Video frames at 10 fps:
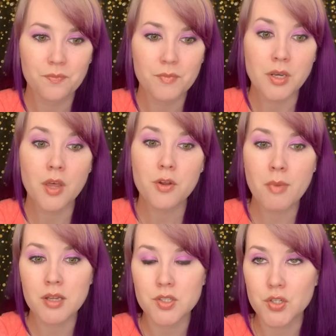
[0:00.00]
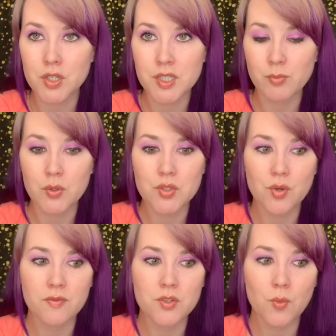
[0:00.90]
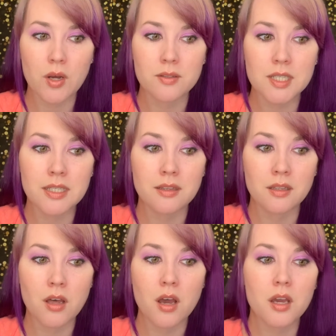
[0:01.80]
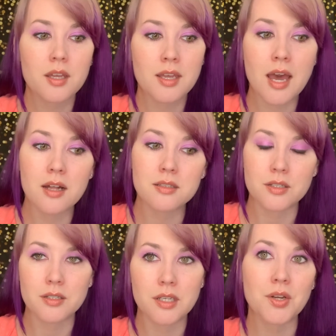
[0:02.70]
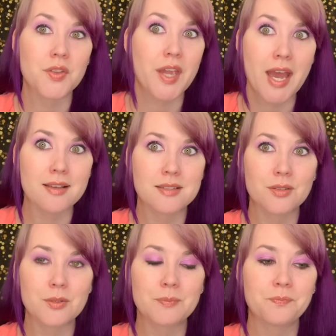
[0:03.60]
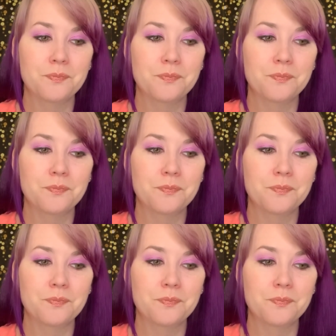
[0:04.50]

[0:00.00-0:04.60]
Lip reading: Another monster is supposed to have dwelt in Loch Calder near the castle.